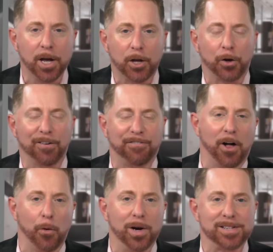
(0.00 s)
You can
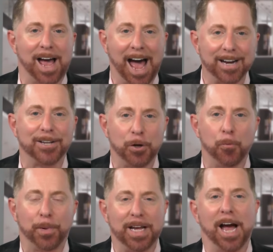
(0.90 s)
follow us at
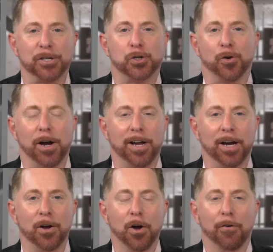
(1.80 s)
UBS
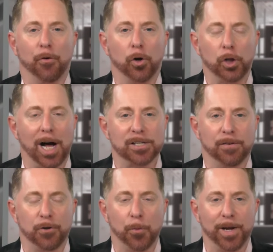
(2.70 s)
Trending for lots
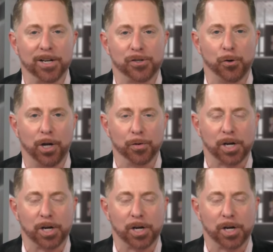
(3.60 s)
of UBS Studios